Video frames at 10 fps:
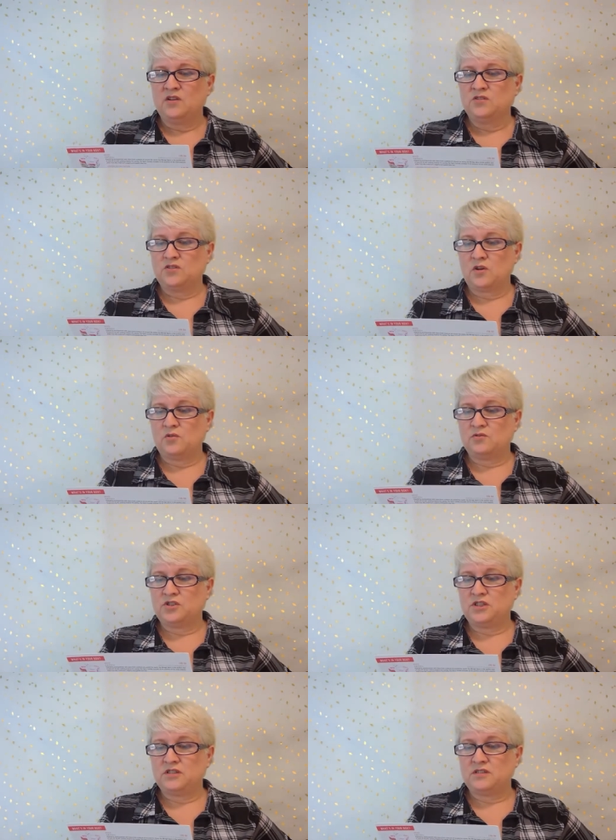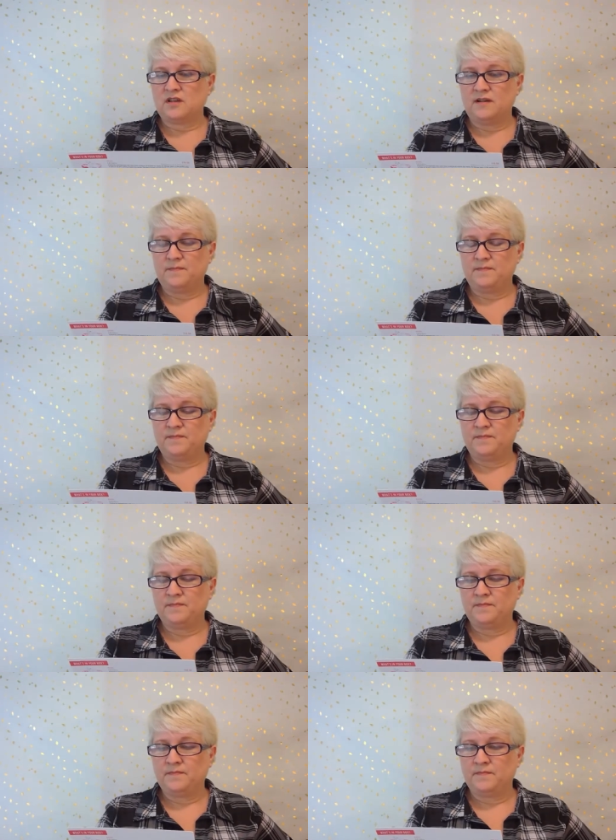So she's um
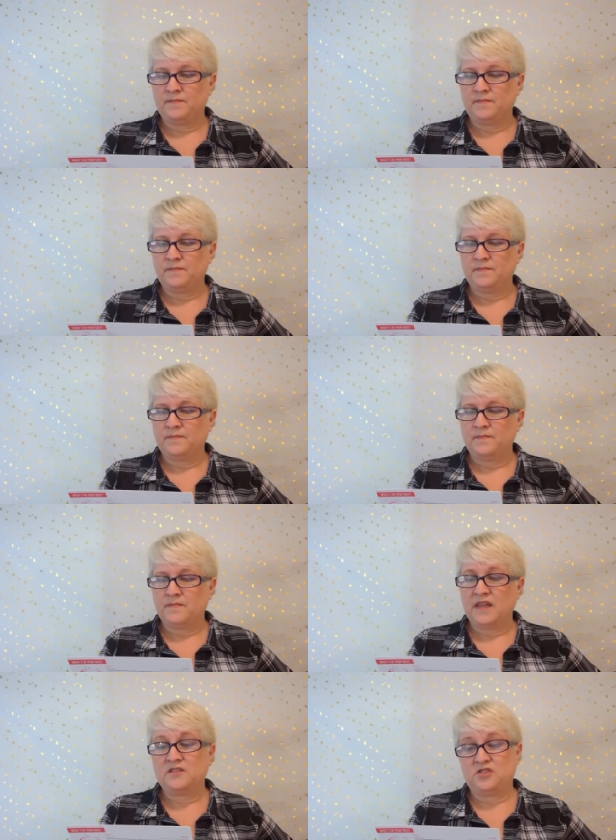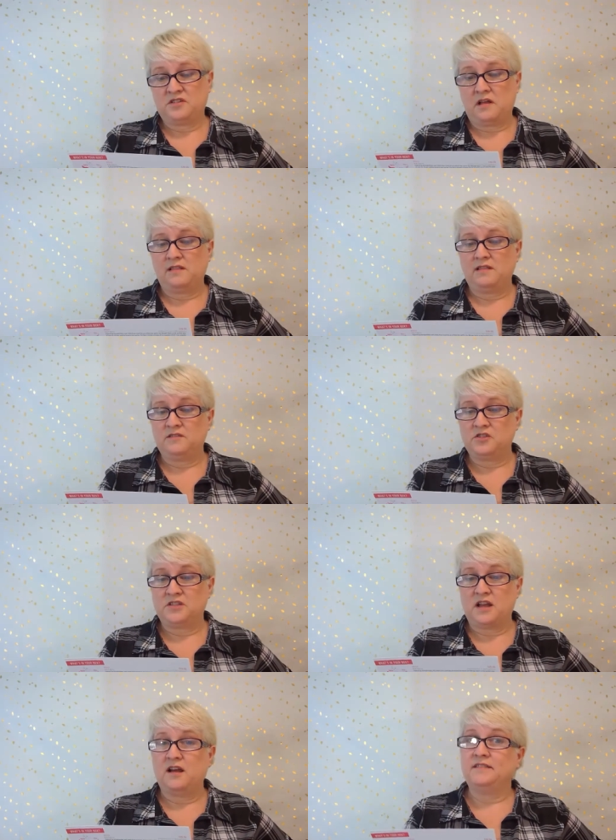yeah, she's on she's
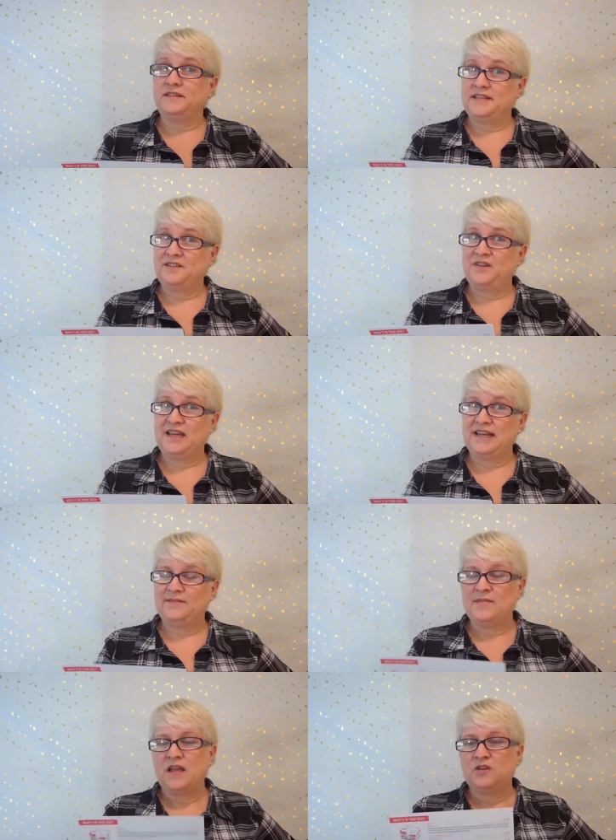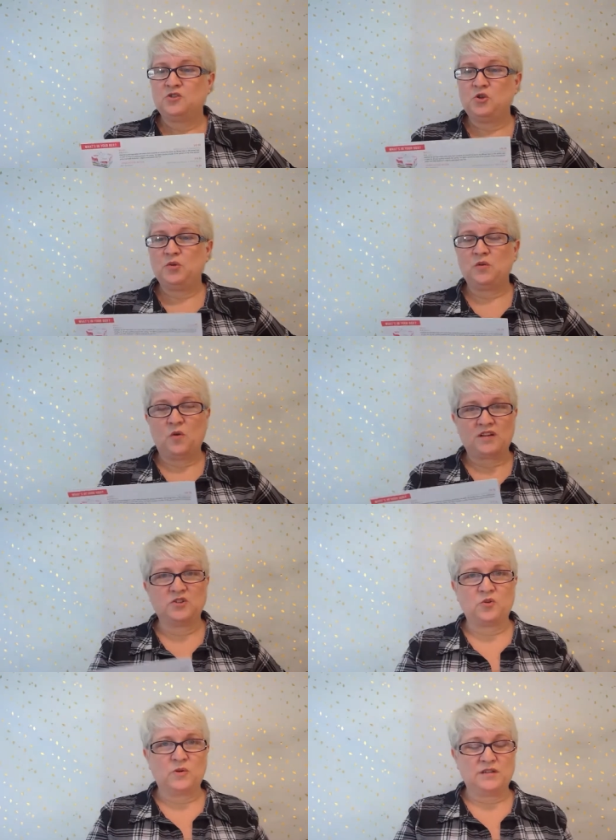on the TV. So you can watch
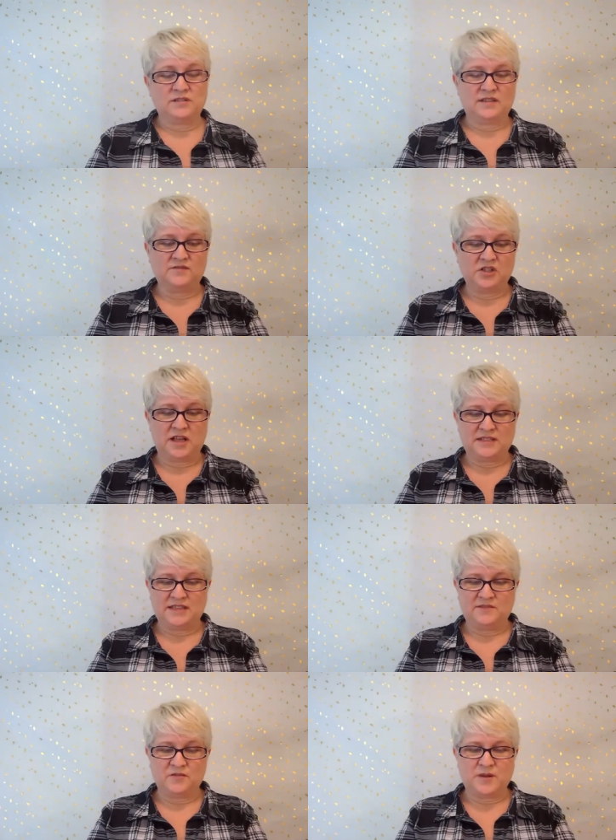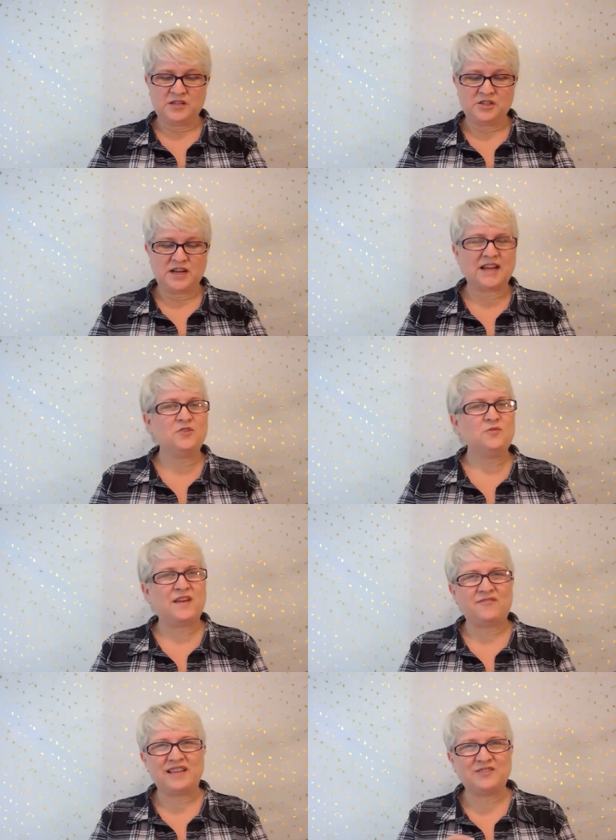her quilt, gives you lots of information. I knew
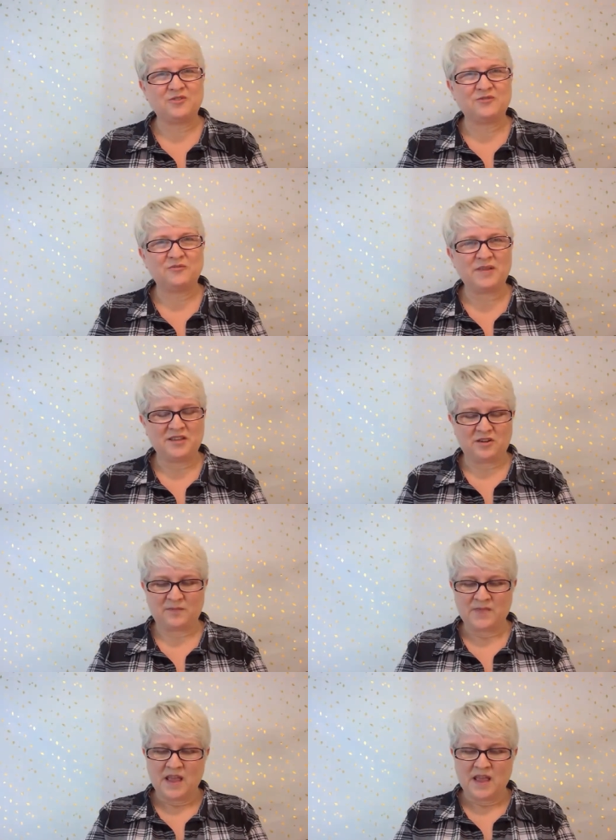that face looked familiar.